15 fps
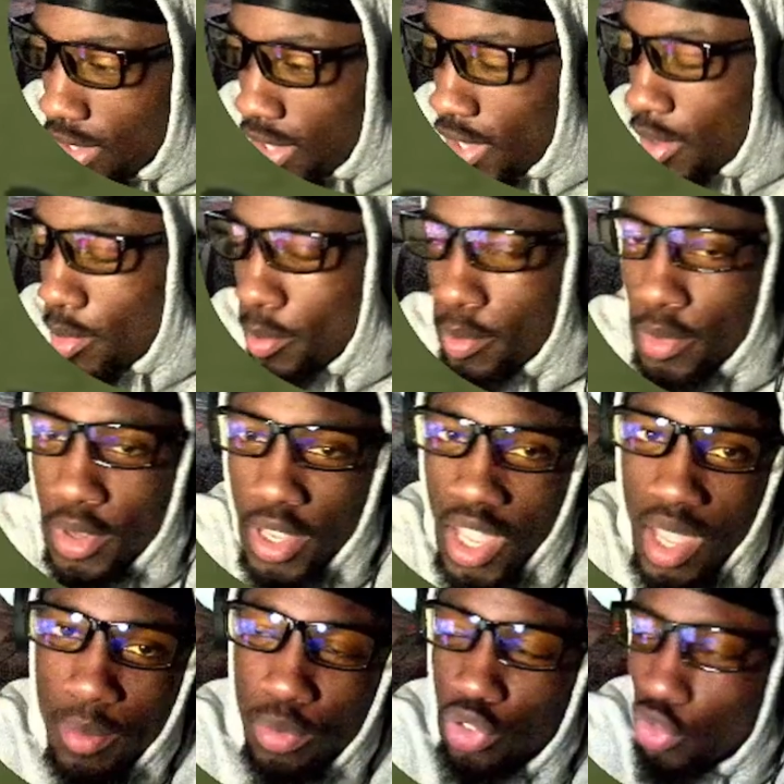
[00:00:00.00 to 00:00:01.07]
him
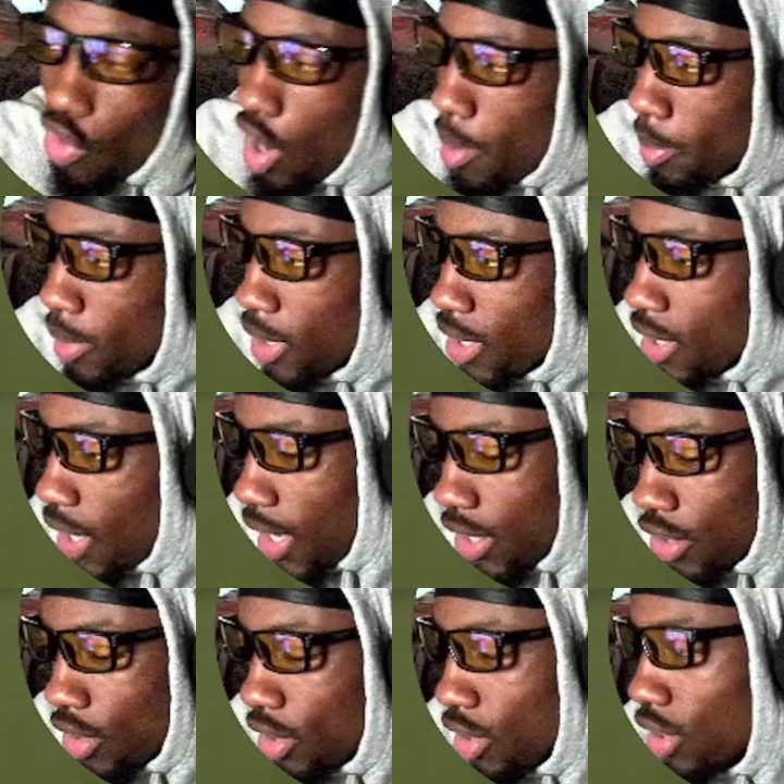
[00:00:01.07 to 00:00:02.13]
him scrambling, like
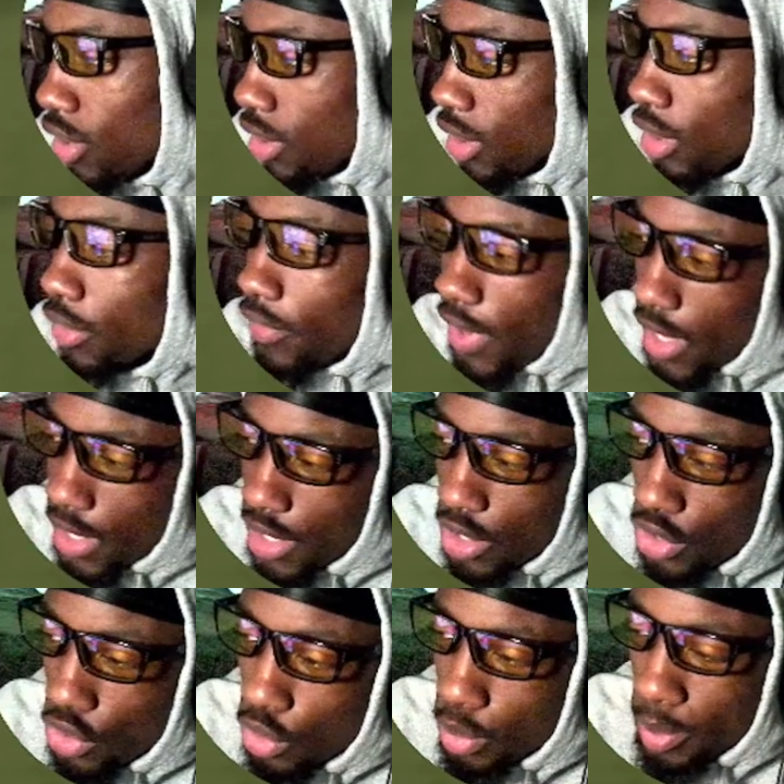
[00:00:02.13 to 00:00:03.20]
the, the Vandy
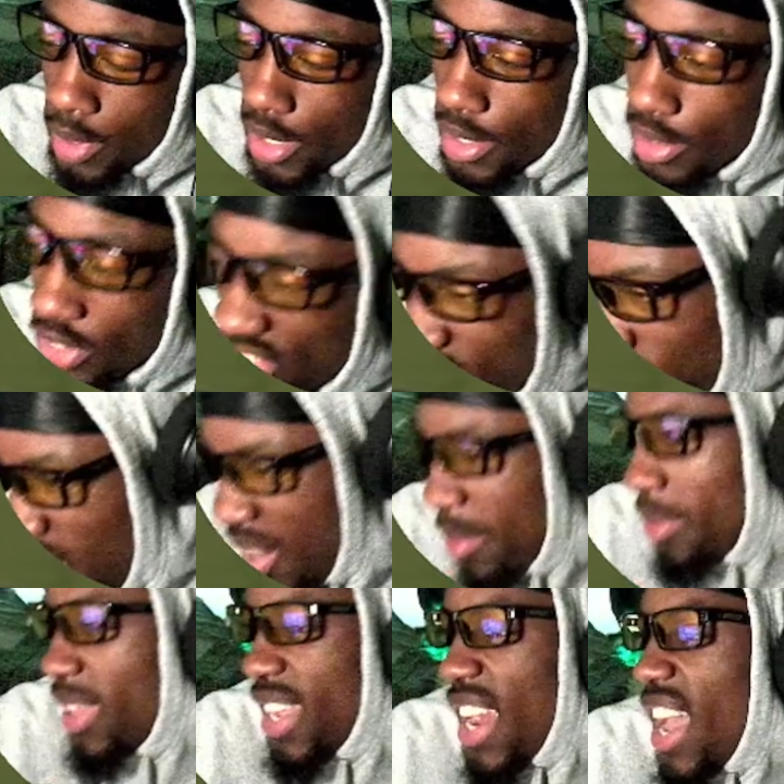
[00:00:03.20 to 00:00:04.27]
QB
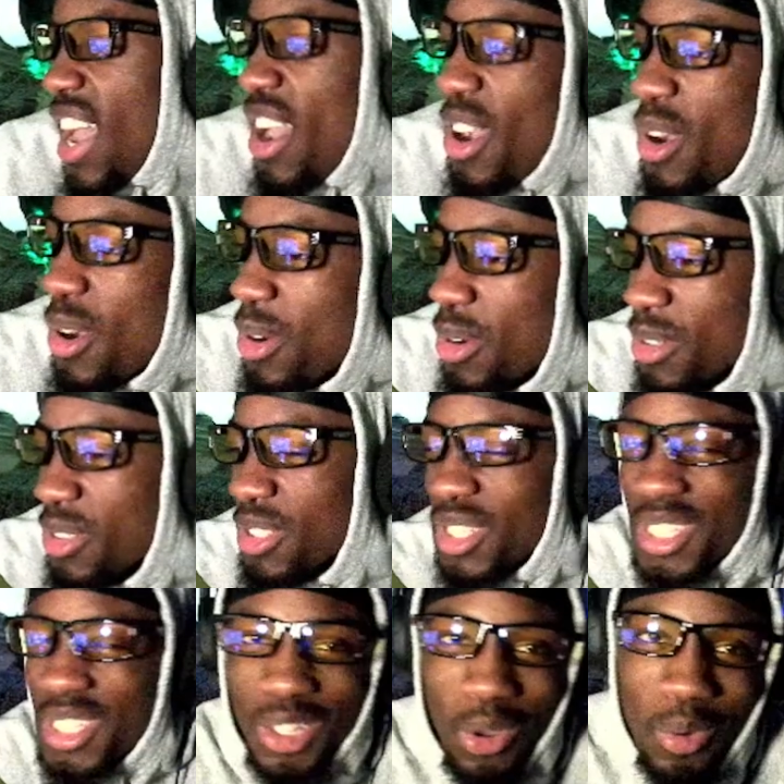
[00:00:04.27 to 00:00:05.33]
scrambling out,
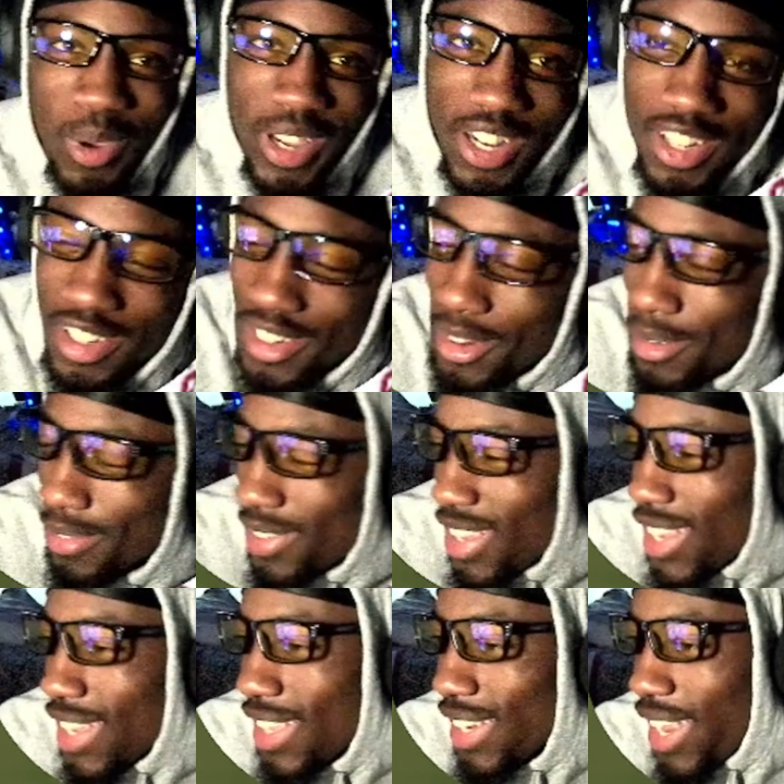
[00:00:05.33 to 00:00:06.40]
throwing, the, you know what I'm
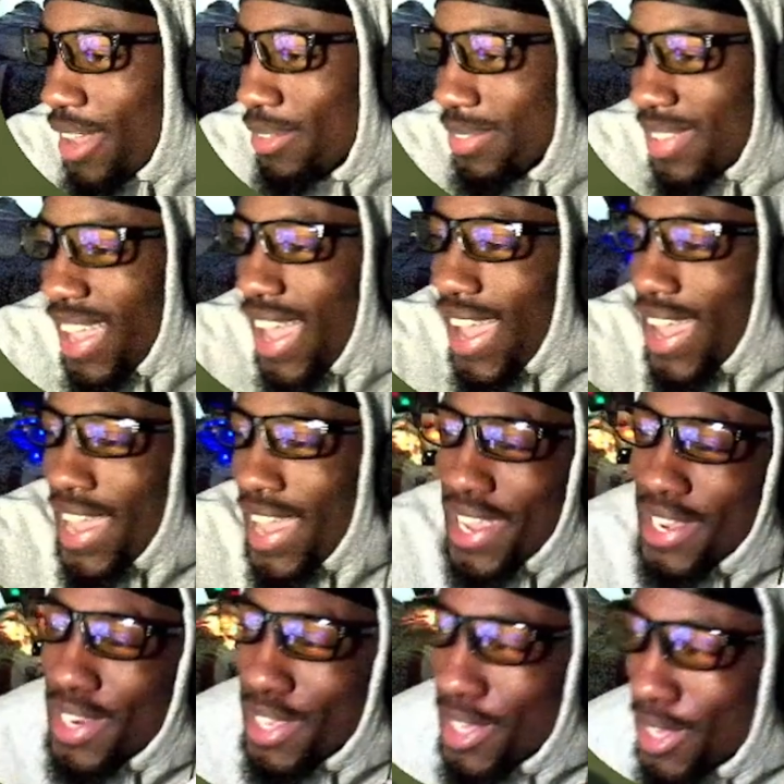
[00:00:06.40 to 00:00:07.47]
saying, left side.
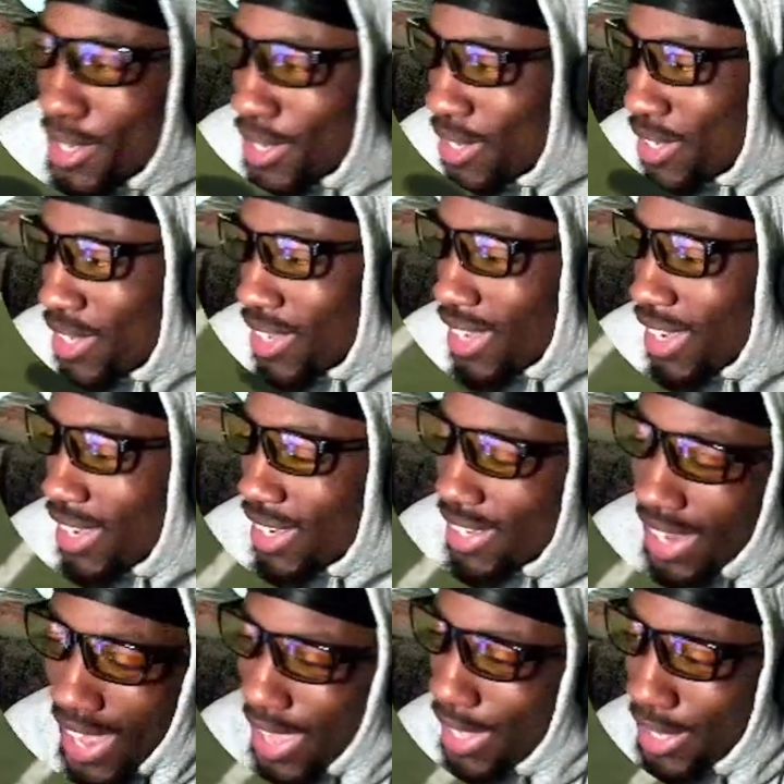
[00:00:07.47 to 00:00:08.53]

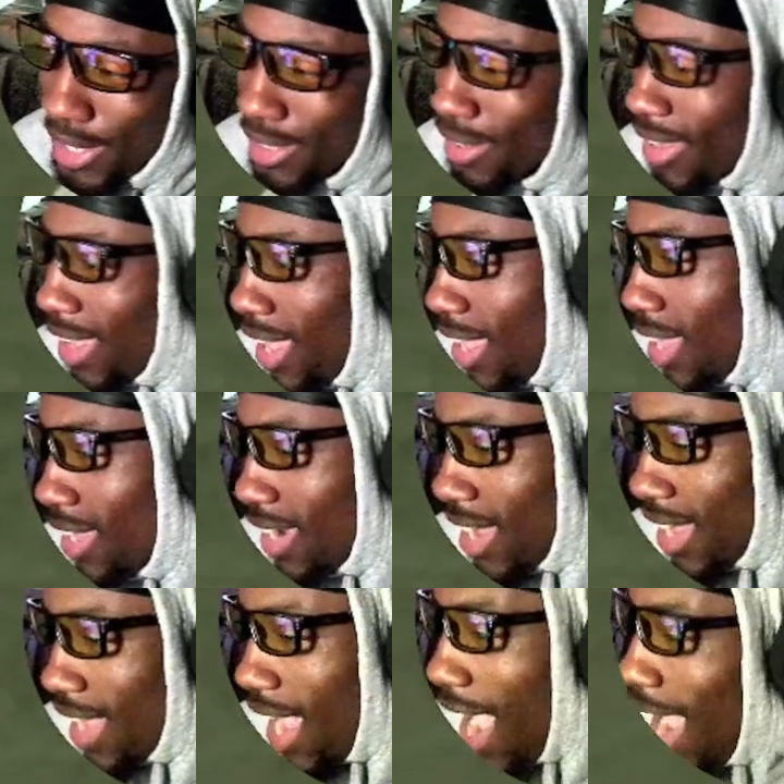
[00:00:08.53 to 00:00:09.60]
Like, yeah,
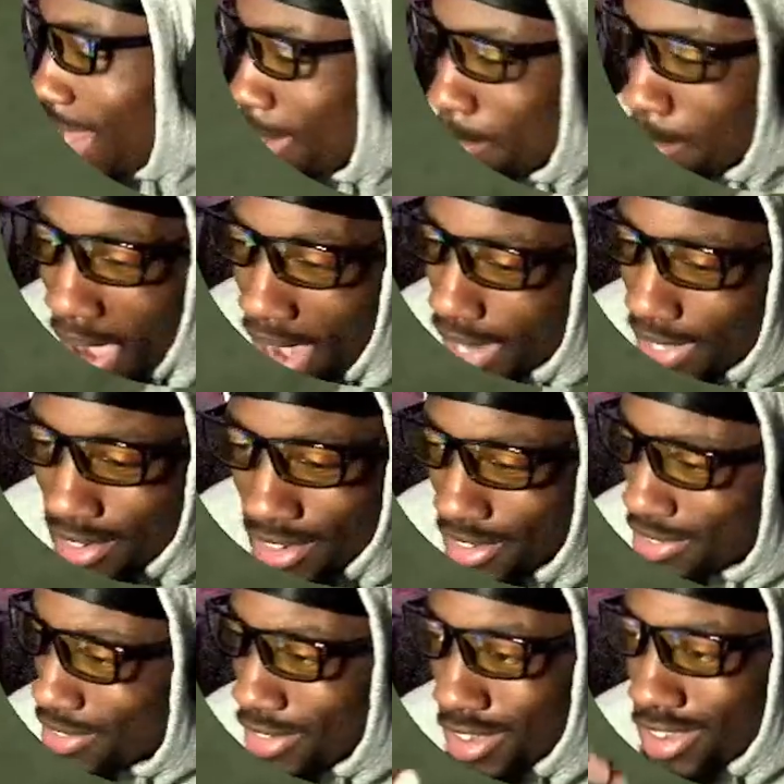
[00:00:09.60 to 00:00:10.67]
like out of body,
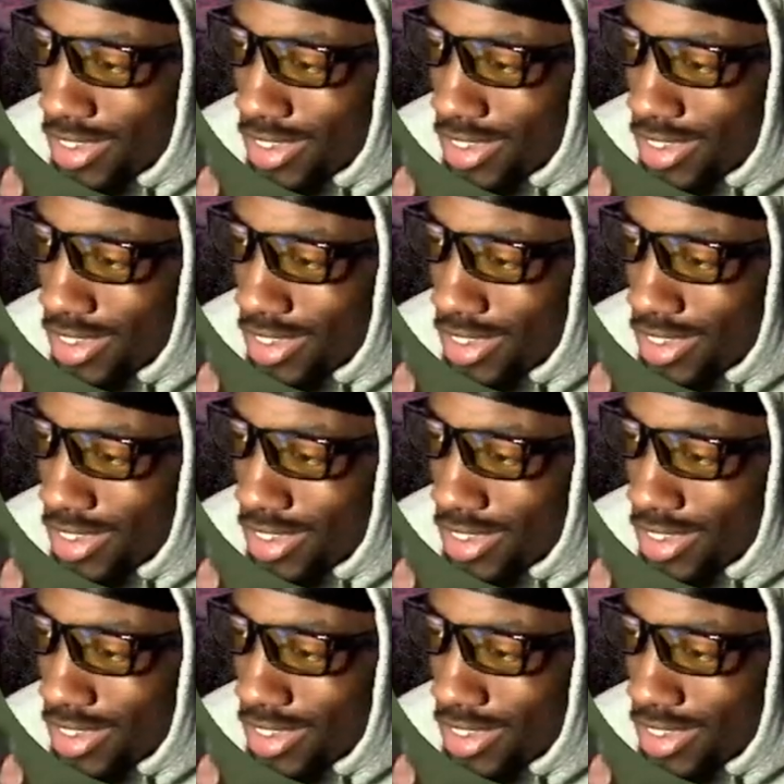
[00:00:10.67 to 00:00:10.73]
just